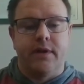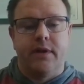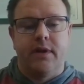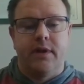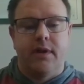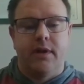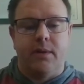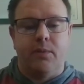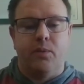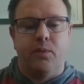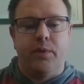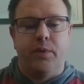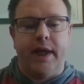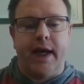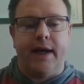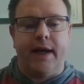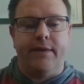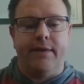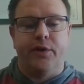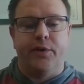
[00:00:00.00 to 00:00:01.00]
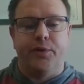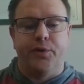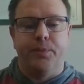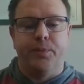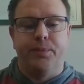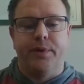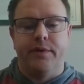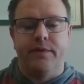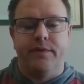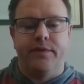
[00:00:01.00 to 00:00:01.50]
We have a group
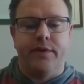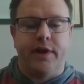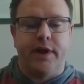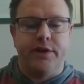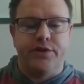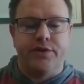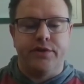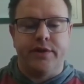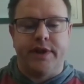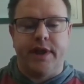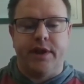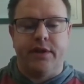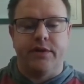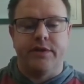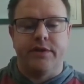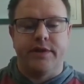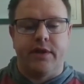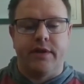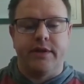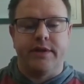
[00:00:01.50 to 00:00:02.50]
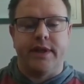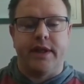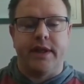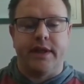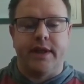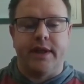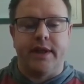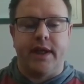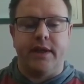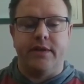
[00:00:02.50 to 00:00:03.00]
of adjudicators that are
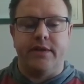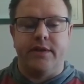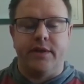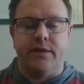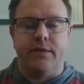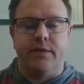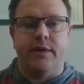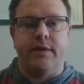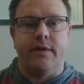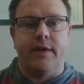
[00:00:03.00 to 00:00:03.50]
dedicated to